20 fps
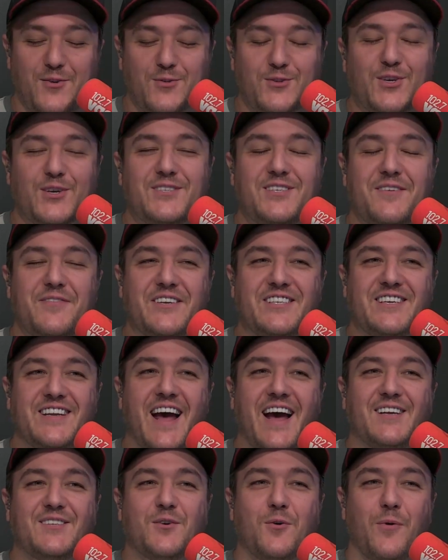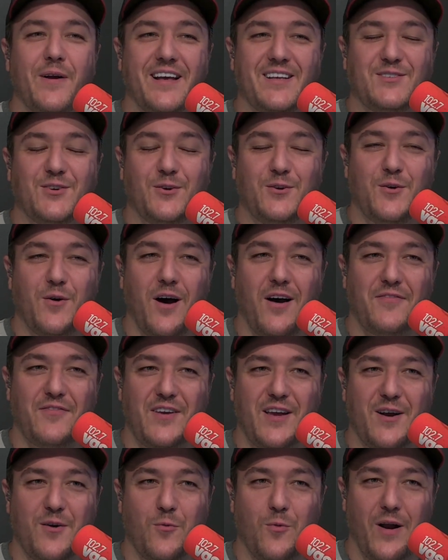took civics in high school. When I told you off
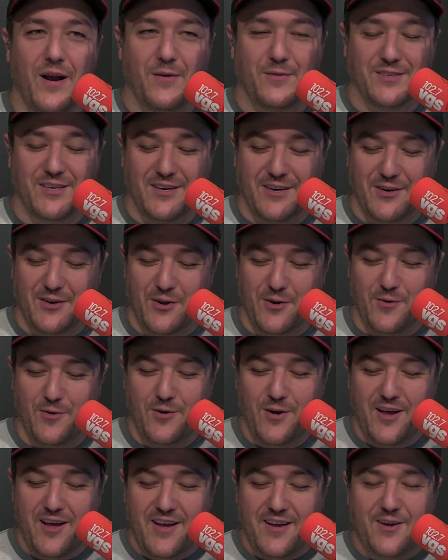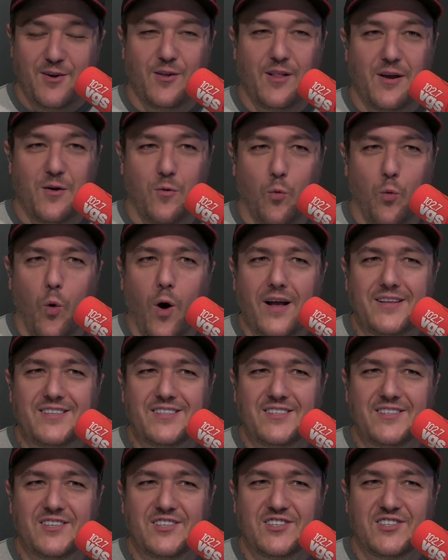the air what I was going to do, you're like,
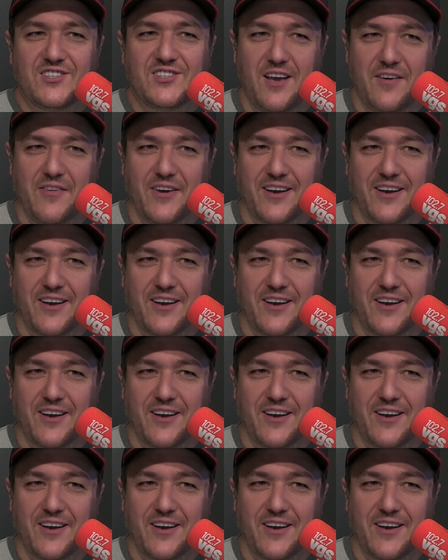what's civics?